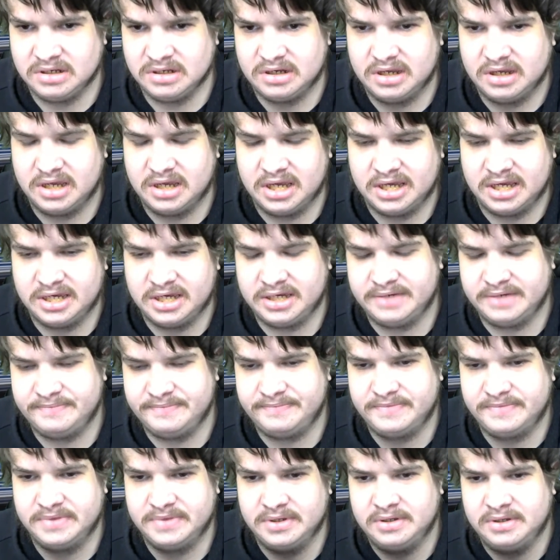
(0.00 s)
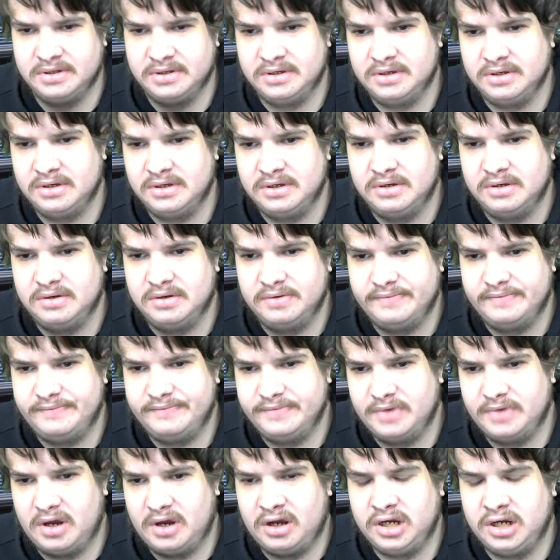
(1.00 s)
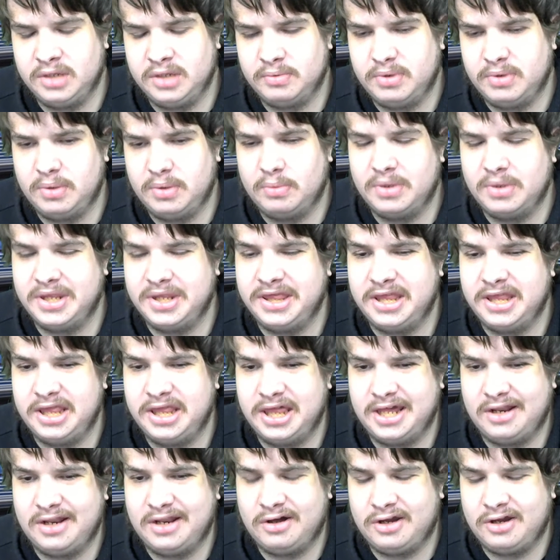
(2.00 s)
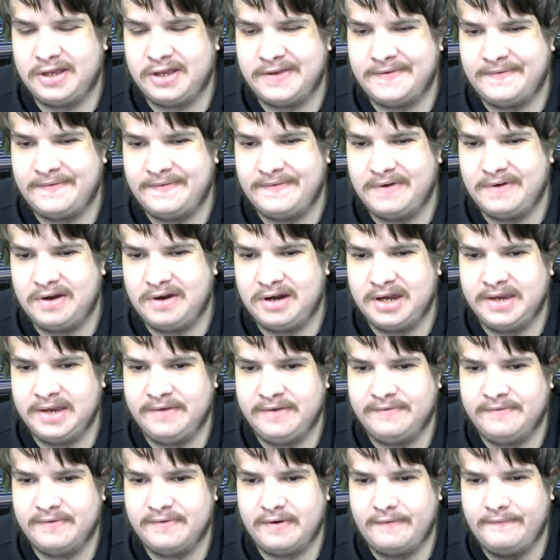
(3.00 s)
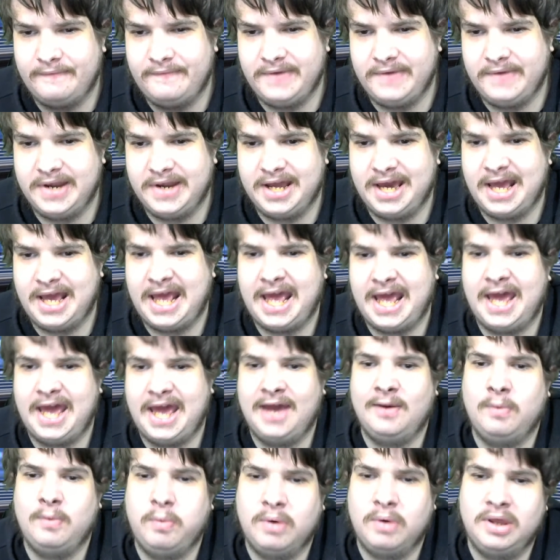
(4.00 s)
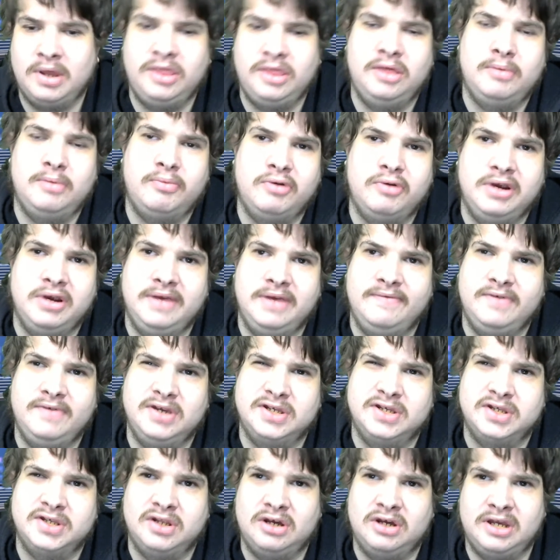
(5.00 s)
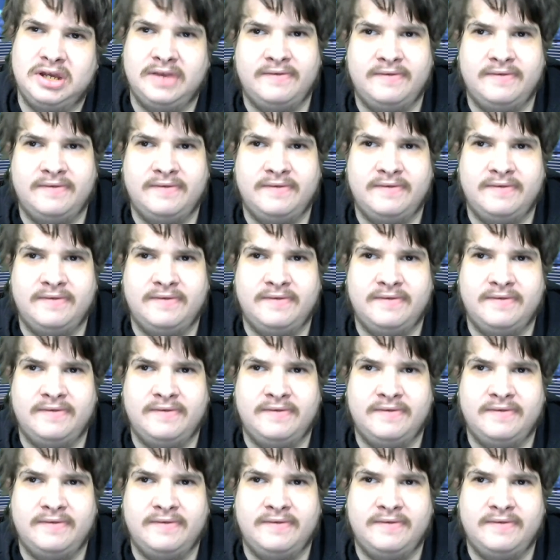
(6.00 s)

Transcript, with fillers: um, only won one in their last five. Villa have won the previous last